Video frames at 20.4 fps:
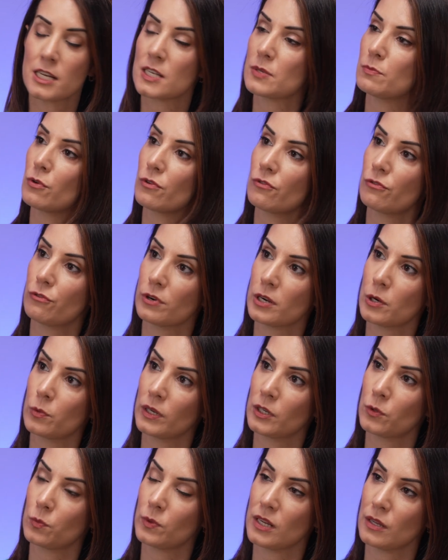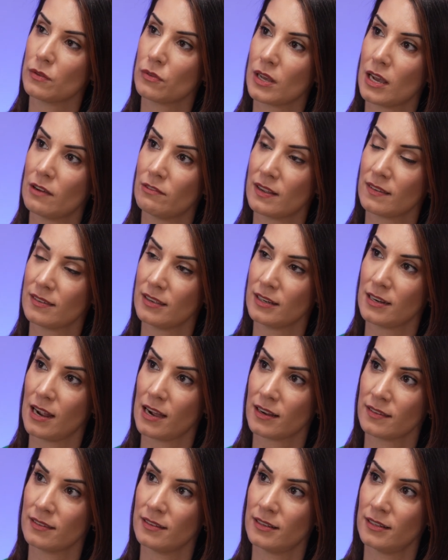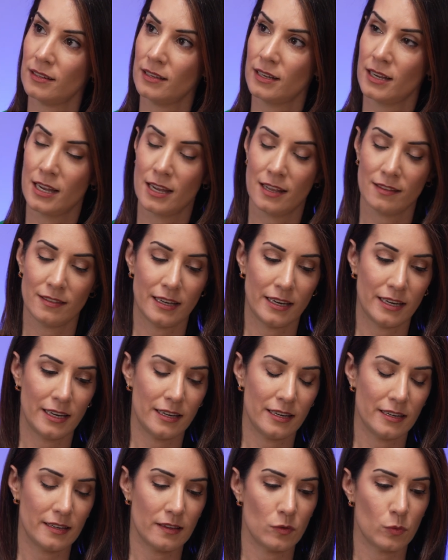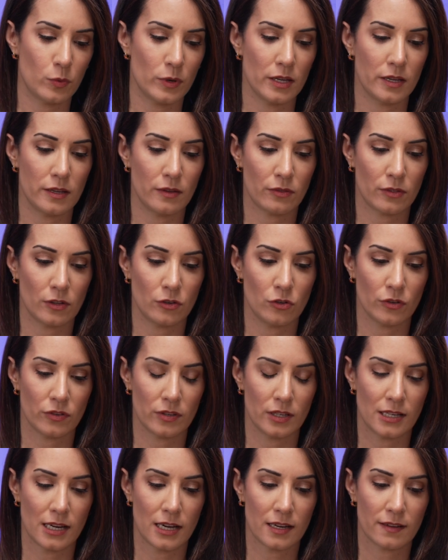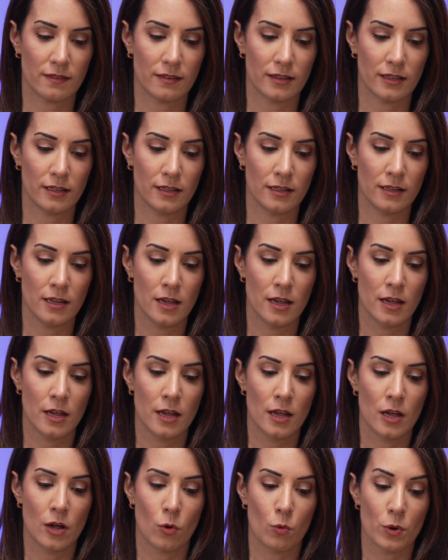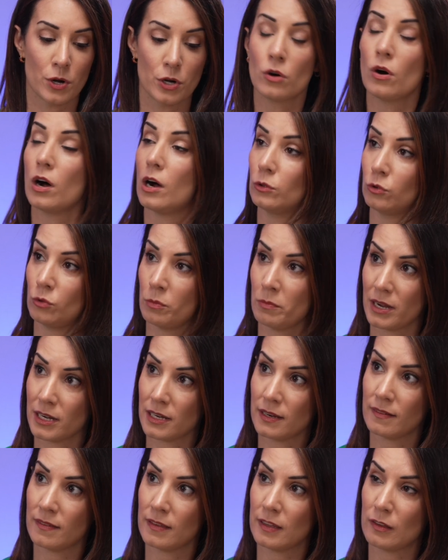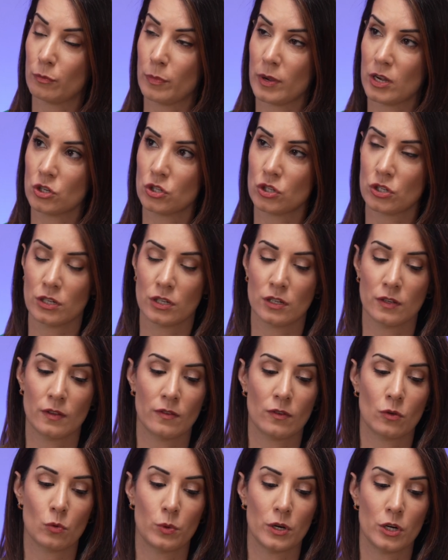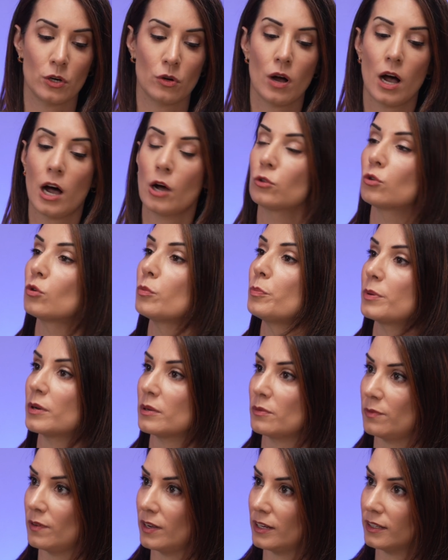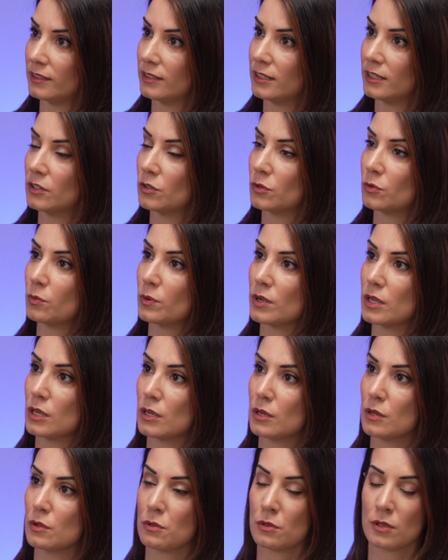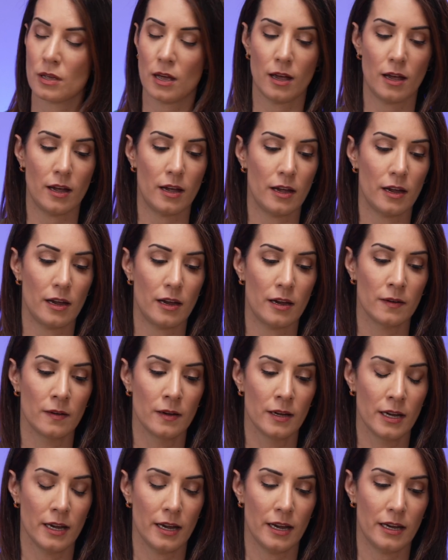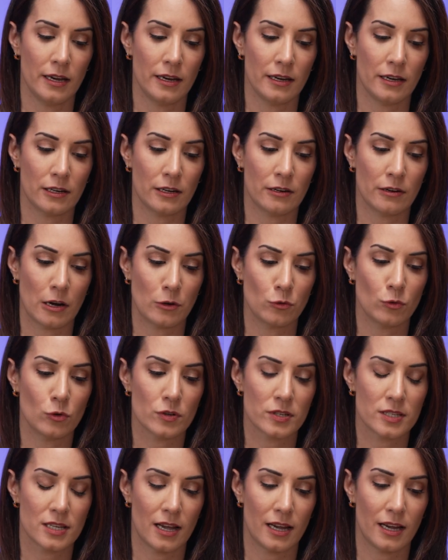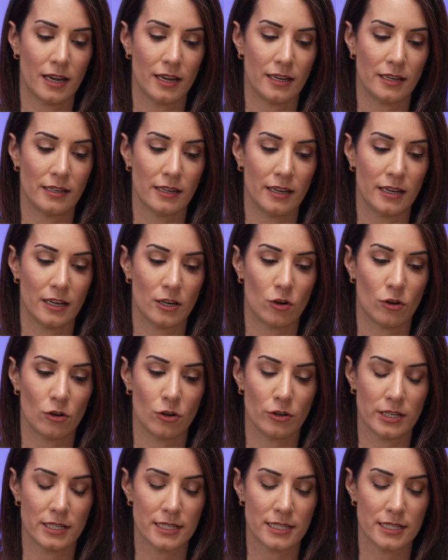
is more frequent with cabazitaxel than it is with docetaxel. We know how to manage these patients. We know how to prevent it with granulocyte colony